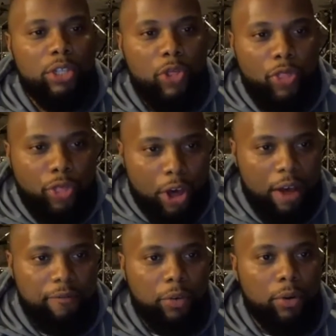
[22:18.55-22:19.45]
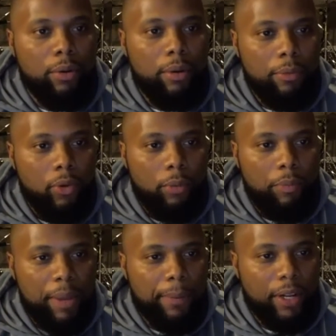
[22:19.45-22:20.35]
thoughtful
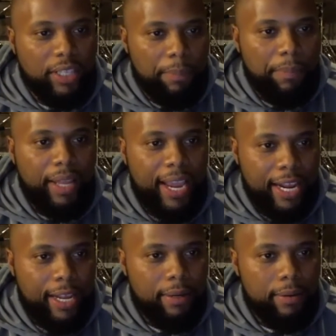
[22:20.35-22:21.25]
people on the planet,